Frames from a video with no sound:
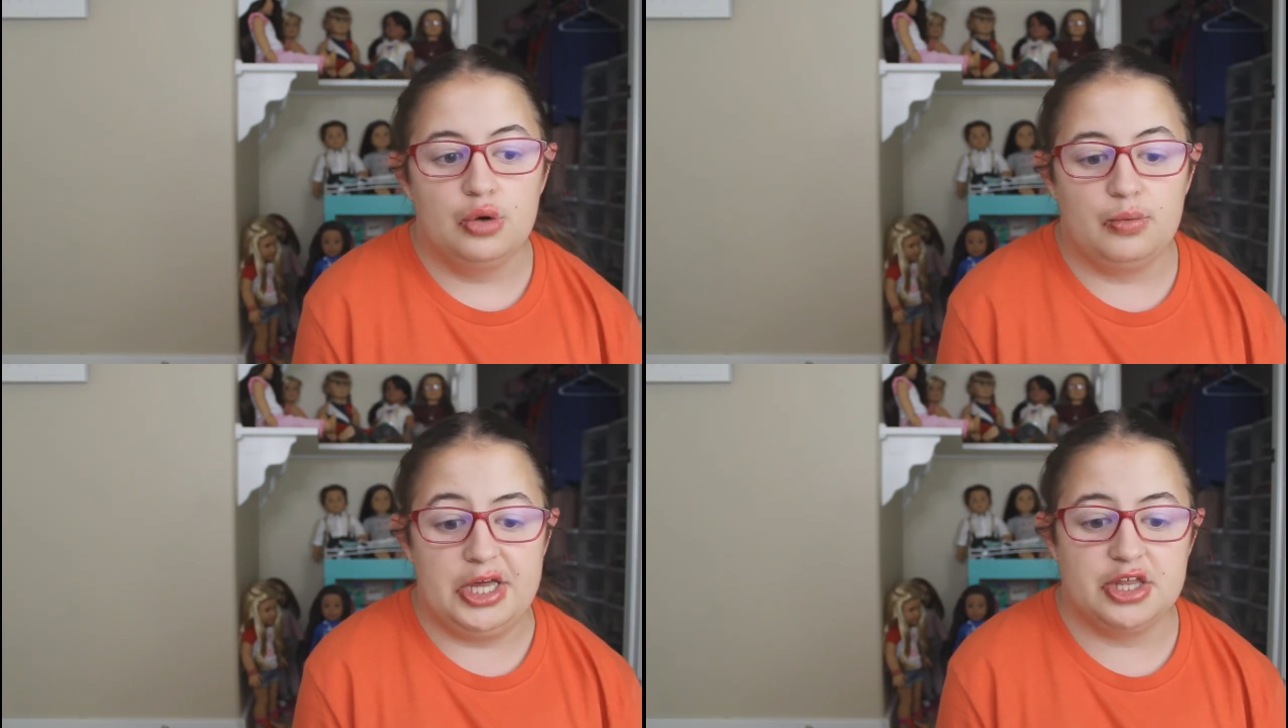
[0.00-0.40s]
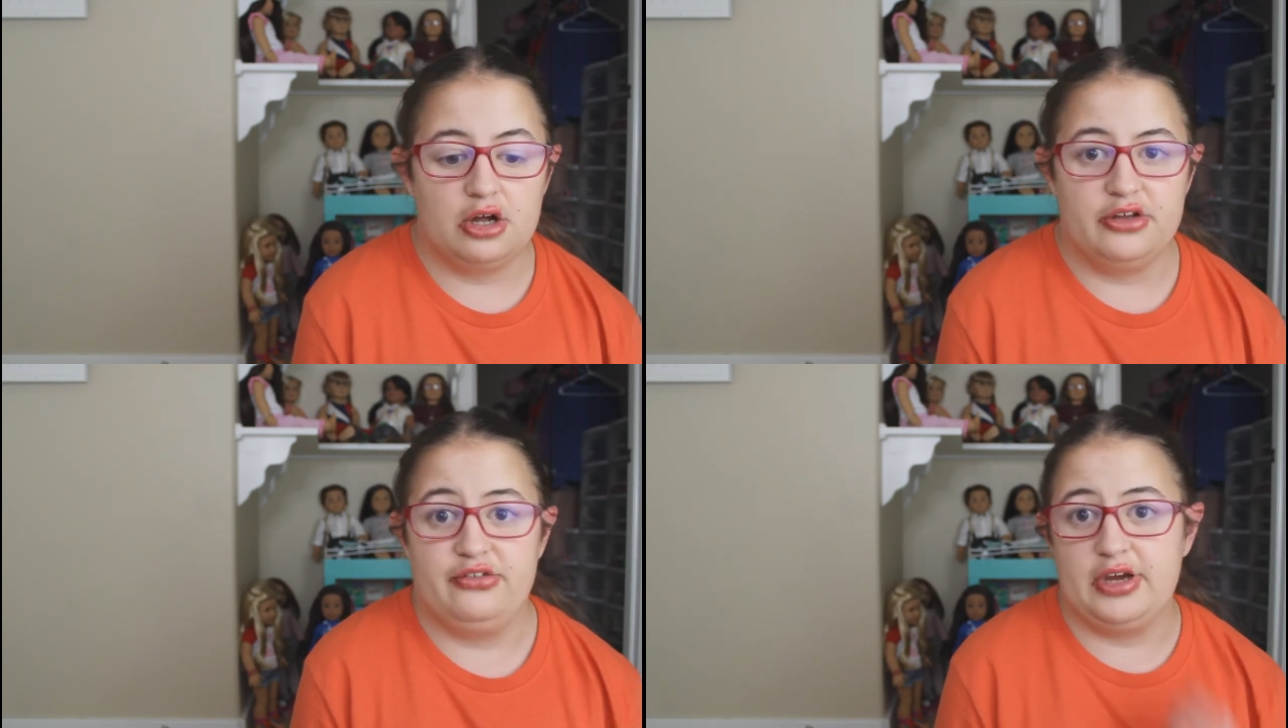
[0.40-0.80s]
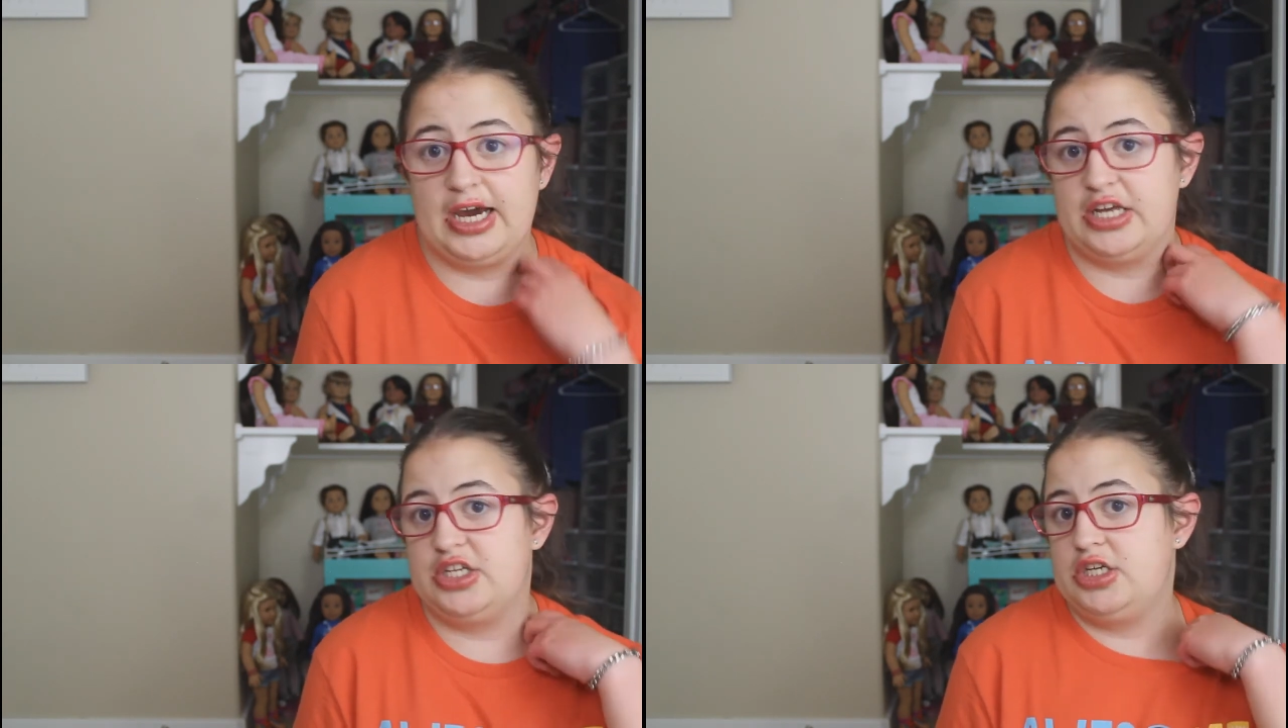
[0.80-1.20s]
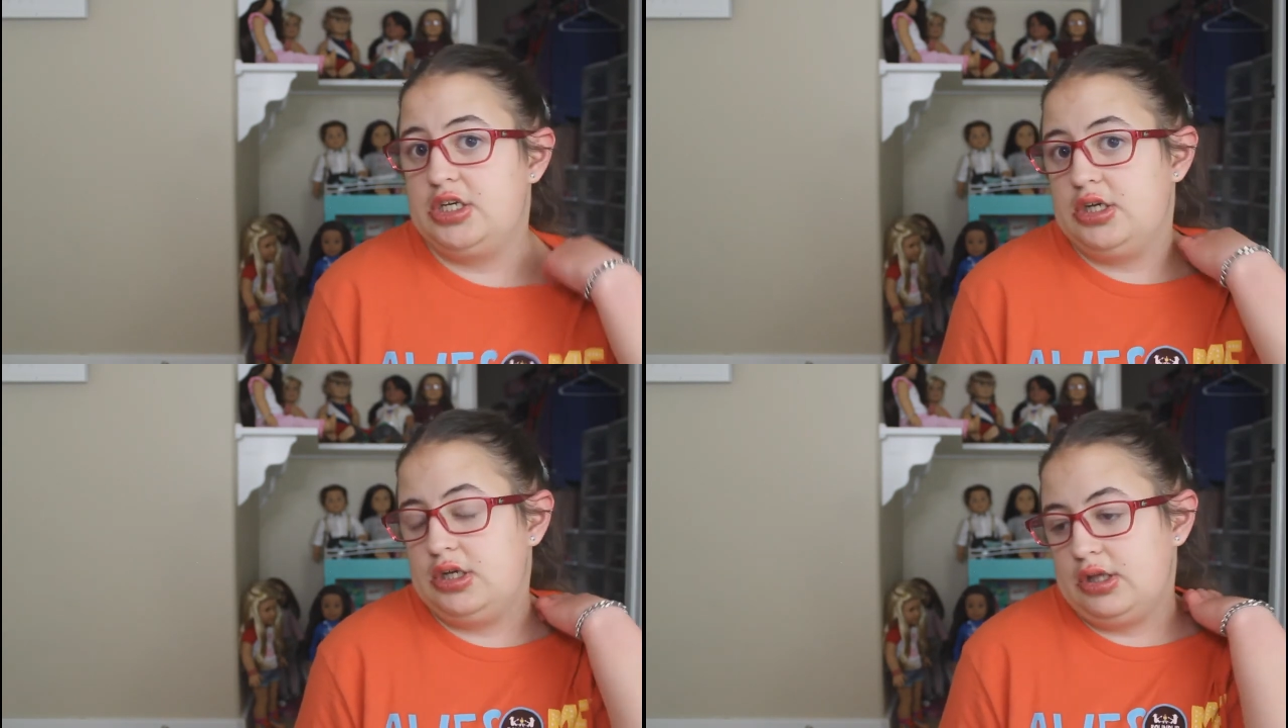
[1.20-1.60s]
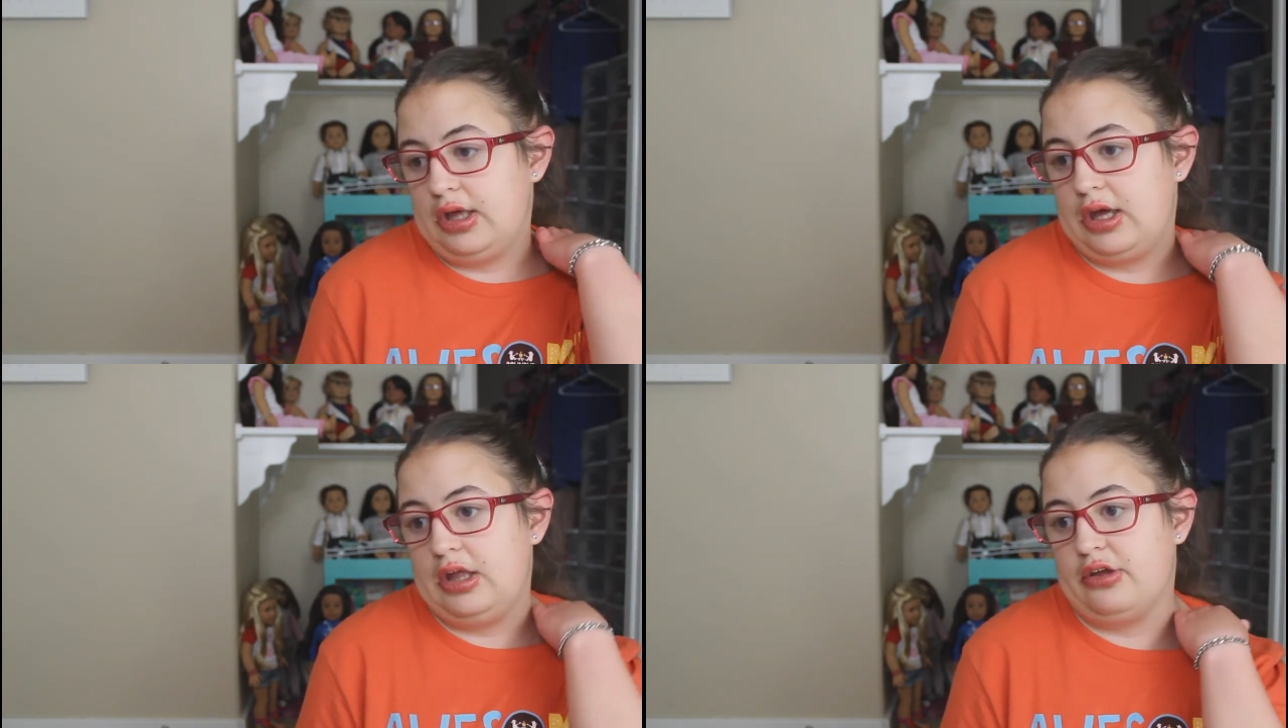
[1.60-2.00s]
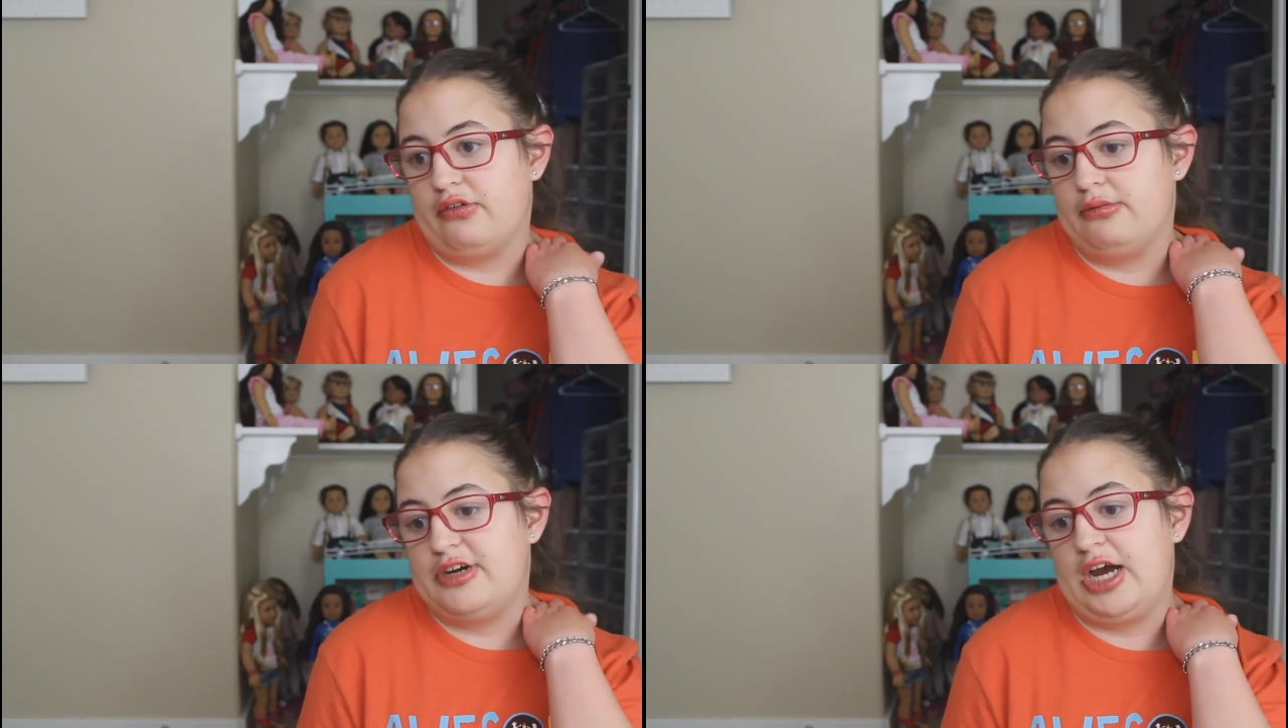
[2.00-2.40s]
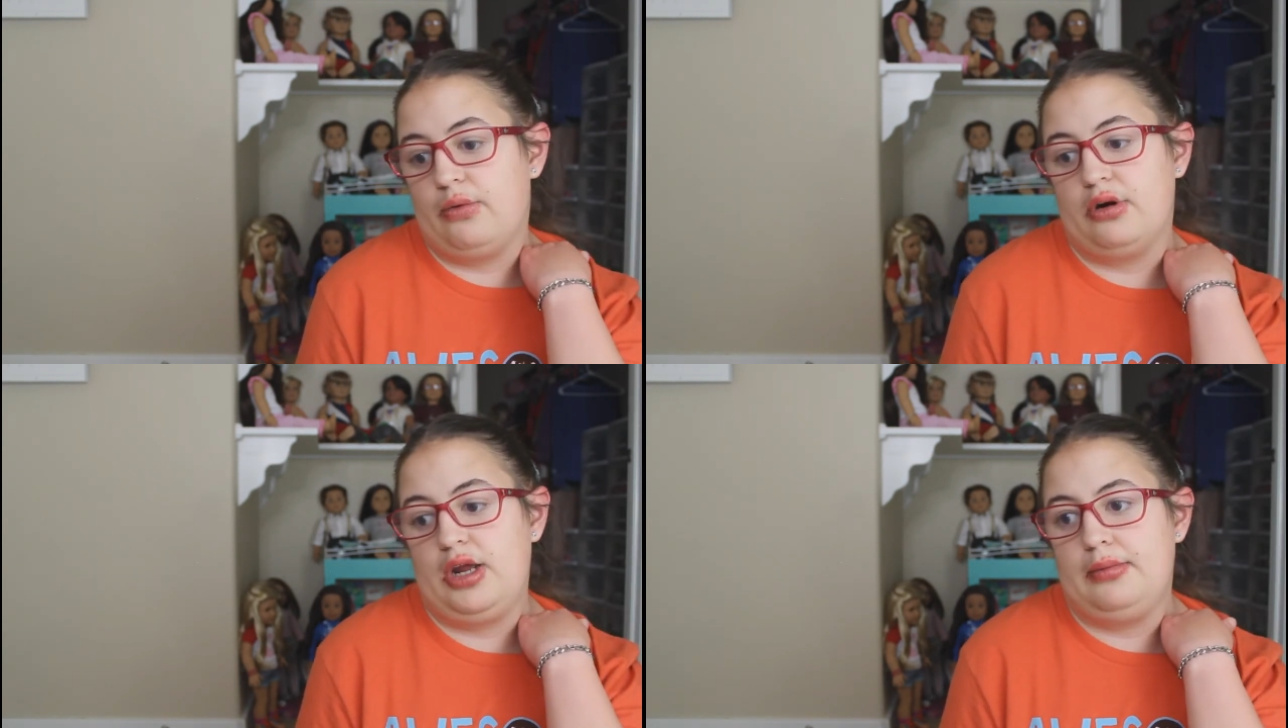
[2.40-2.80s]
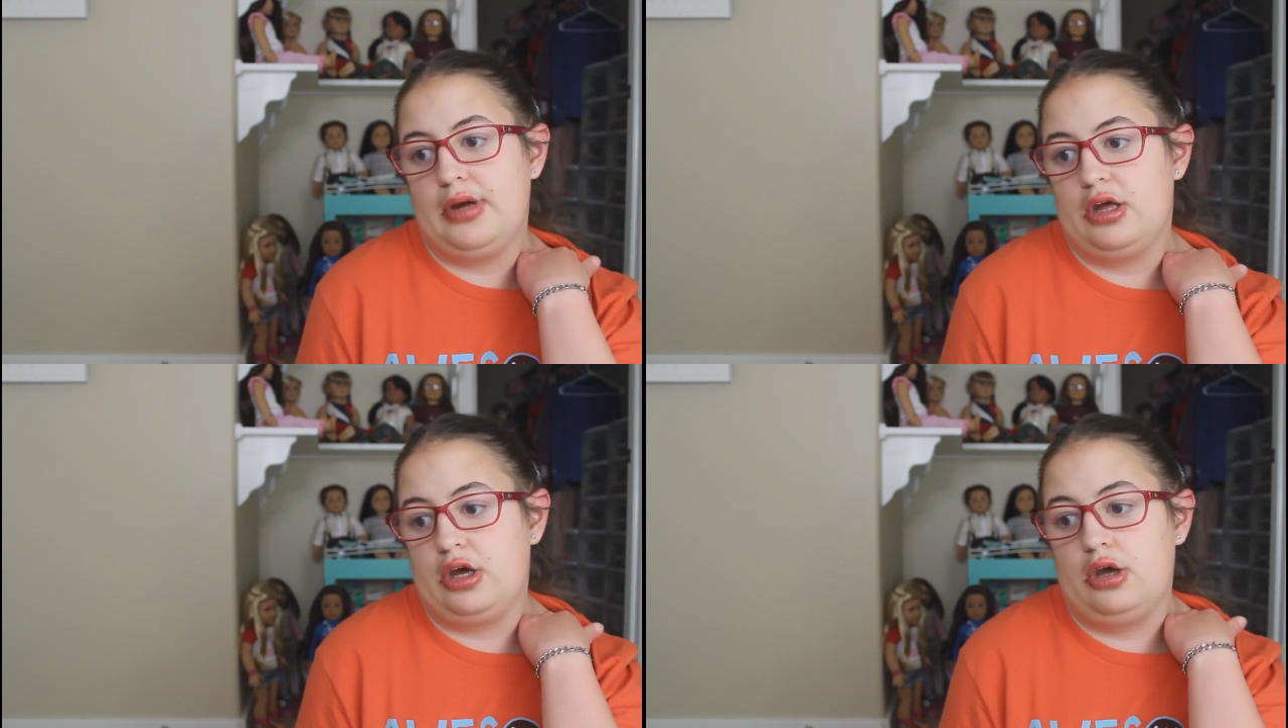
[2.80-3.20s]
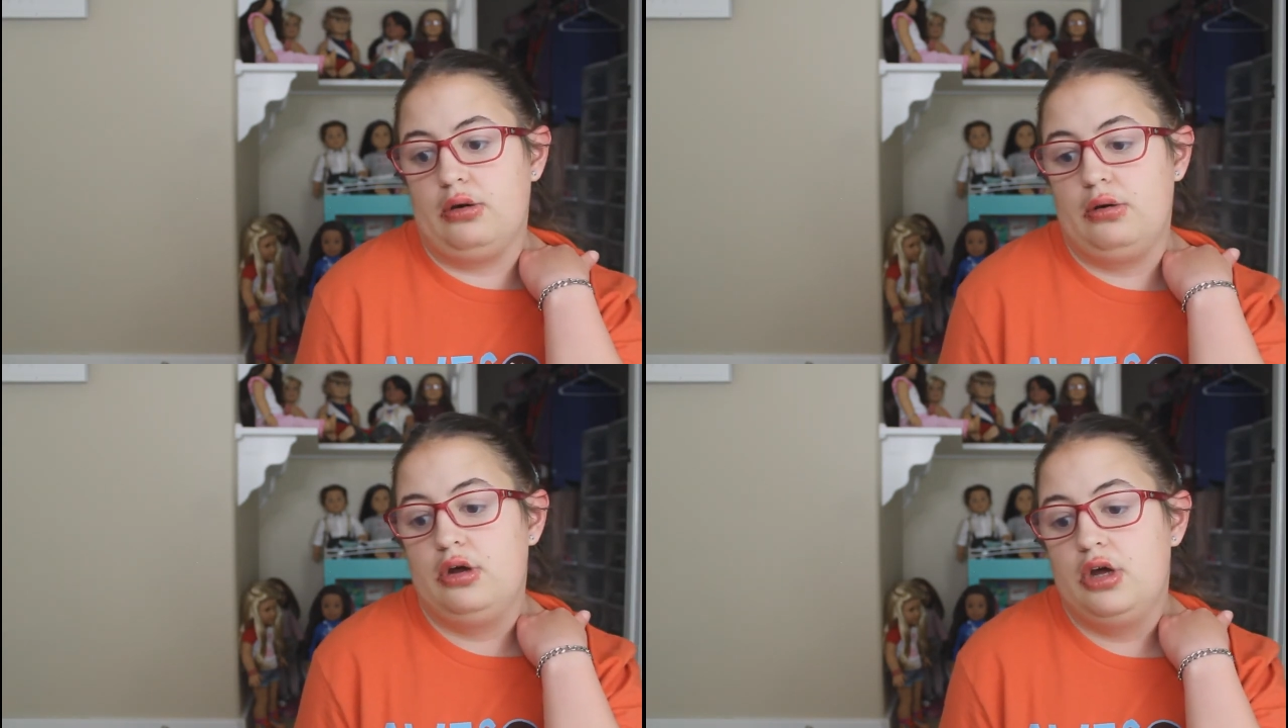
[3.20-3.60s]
with all of you guys like in the group chat or emailing you